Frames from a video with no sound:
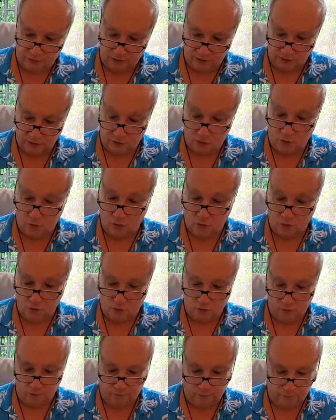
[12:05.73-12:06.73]
as a whole.
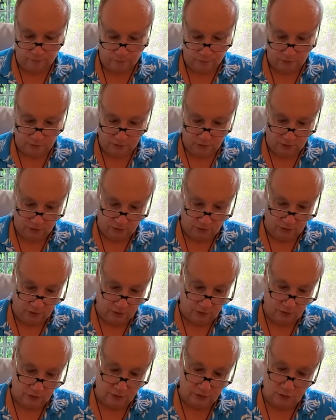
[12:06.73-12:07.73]

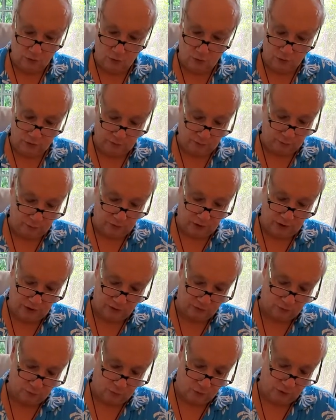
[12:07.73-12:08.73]
This only
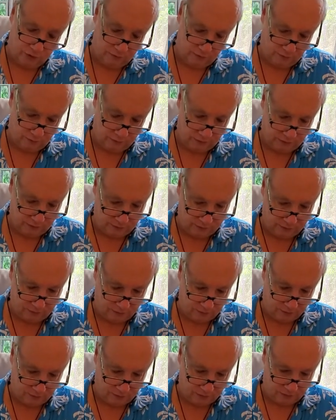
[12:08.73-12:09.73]
implies one thing to
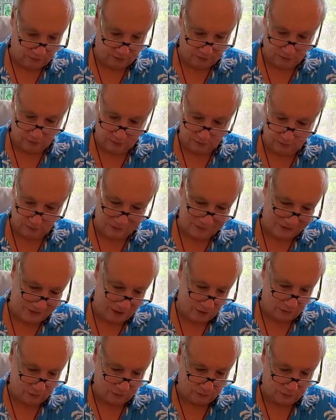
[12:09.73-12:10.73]
me that there's
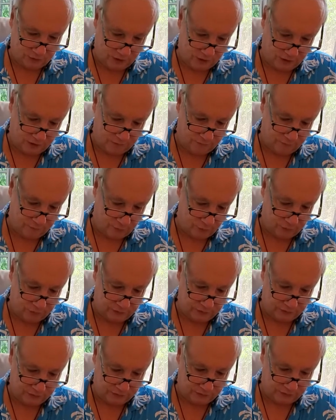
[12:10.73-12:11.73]
outside
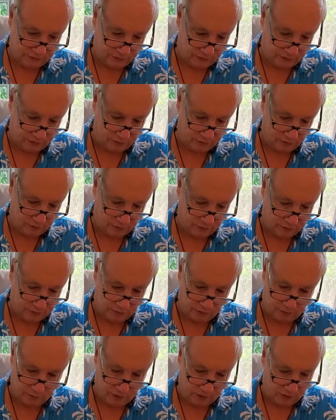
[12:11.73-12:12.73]
forces that are
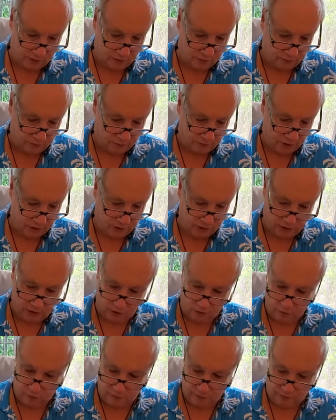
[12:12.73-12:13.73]
somehow not
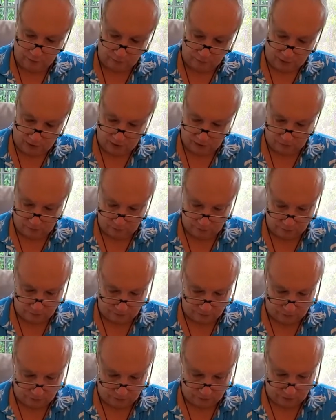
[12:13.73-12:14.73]
helping
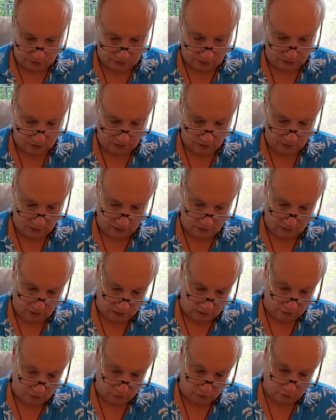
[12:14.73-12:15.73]
matters, okay?
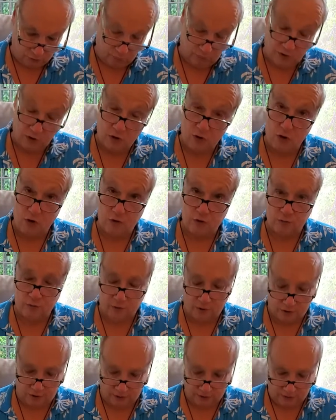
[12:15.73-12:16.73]
And you're going to be called
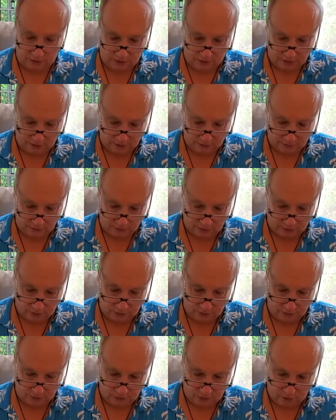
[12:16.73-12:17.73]
upon as
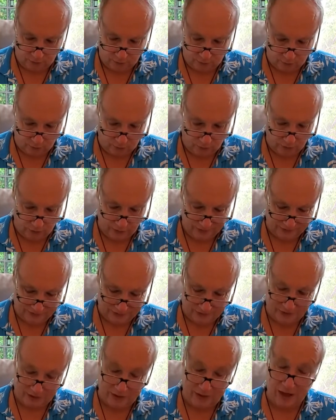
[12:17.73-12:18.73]
a couple to
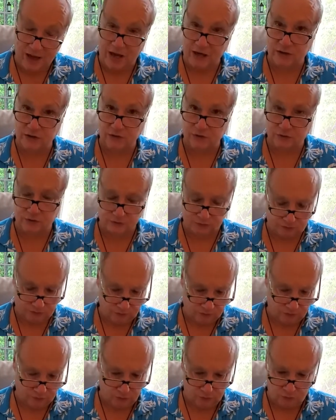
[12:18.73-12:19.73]
take actions
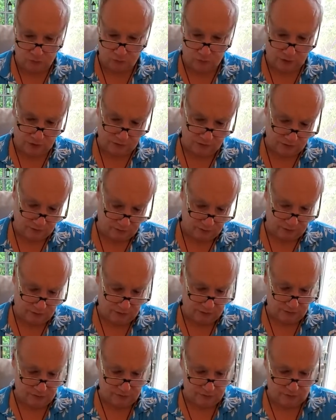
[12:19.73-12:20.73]
to address
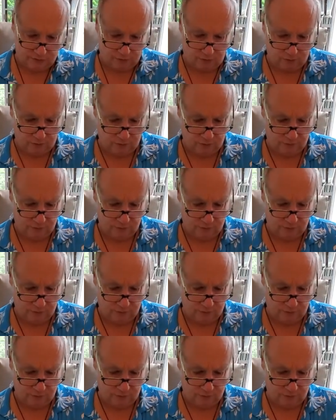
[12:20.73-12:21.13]
this, you